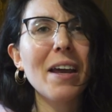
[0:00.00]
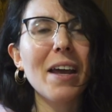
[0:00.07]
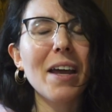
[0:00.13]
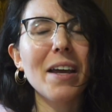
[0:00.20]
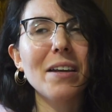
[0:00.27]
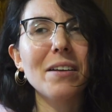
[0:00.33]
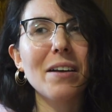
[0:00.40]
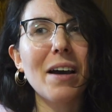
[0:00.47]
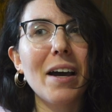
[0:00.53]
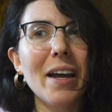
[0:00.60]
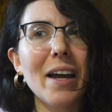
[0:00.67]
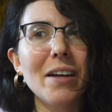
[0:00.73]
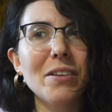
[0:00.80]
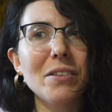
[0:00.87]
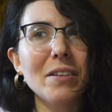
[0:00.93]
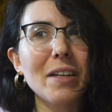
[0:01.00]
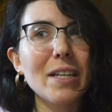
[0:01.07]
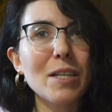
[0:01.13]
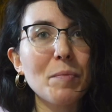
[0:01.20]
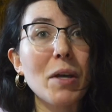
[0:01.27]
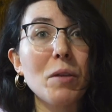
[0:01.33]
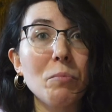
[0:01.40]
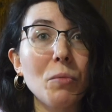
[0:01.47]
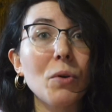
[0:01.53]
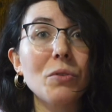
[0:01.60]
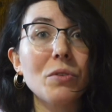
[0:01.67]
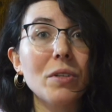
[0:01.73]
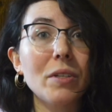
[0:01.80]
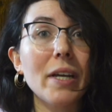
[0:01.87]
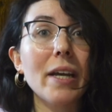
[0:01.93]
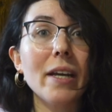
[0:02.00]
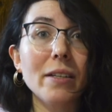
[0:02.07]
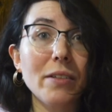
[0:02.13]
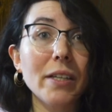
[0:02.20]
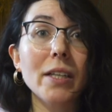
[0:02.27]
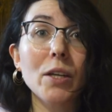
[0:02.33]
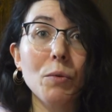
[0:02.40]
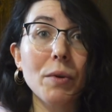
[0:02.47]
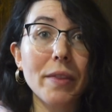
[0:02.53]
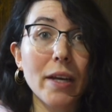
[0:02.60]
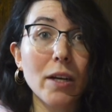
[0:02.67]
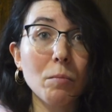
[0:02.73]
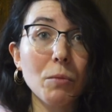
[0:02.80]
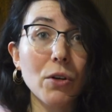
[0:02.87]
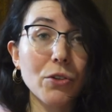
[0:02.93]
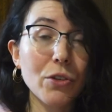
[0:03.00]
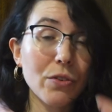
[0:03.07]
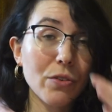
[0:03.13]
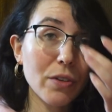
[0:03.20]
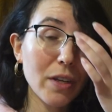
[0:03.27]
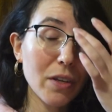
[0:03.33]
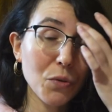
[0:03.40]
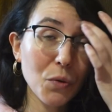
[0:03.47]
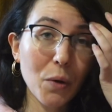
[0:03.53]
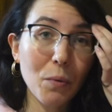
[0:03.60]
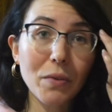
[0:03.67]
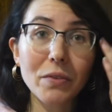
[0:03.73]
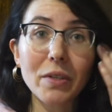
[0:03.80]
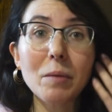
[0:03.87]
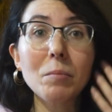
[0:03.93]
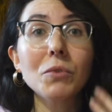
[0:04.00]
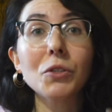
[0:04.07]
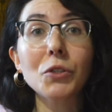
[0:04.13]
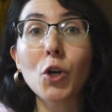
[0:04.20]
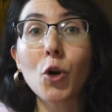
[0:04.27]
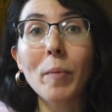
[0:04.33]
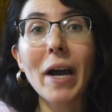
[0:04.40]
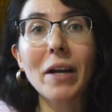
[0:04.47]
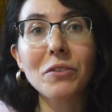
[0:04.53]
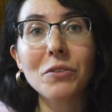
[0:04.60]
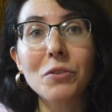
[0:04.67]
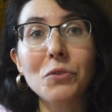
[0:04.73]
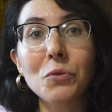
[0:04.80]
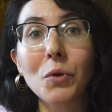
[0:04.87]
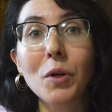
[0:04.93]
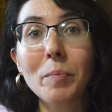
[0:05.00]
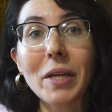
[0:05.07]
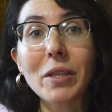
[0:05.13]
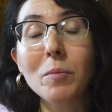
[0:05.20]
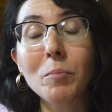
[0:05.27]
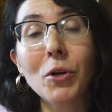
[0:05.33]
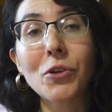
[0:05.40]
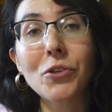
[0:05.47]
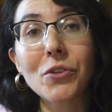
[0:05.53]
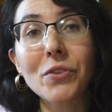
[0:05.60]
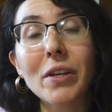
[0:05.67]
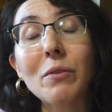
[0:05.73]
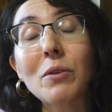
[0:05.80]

and I had to like spend most of the day dealing with that emergency so I wasn't able to go back to the store and make the purchase that I